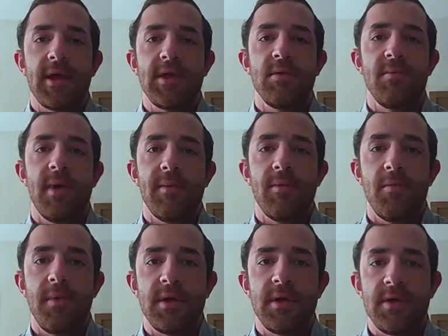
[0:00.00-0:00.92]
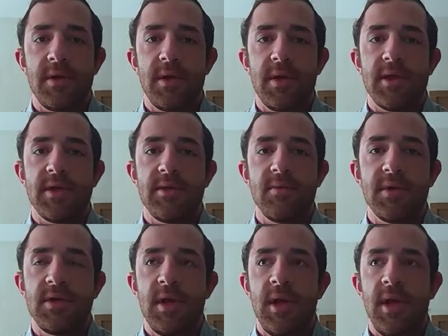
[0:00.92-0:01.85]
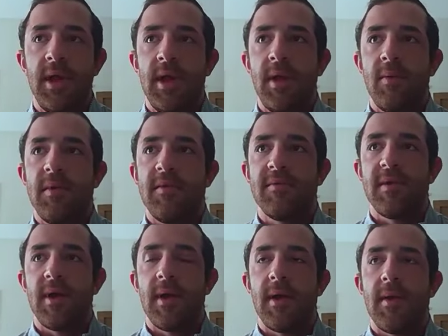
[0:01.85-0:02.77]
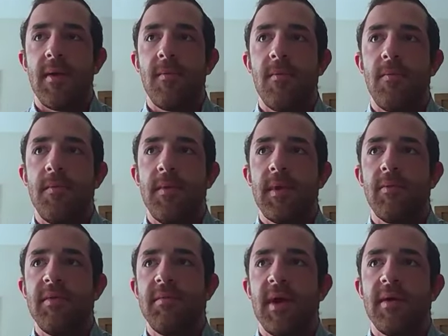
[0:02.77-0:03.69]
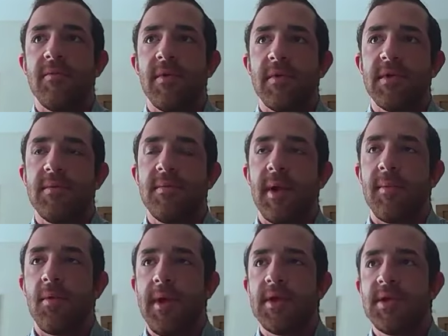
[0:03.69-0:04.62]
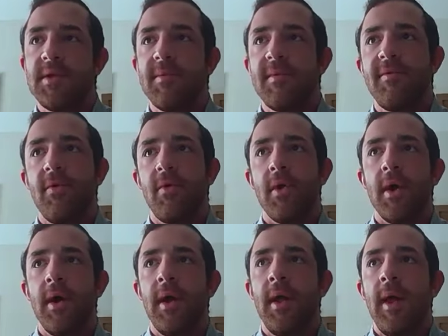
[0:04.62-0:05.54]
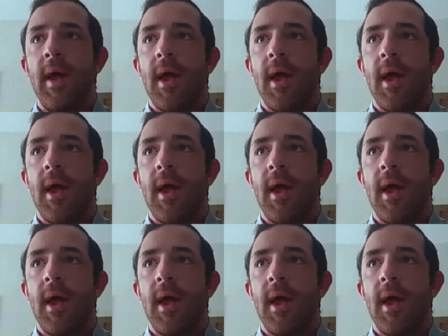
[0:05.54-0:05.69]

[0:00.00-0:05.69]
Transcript: what the actual bottom hole pressure is, which we've done versus bottom hole gauges before.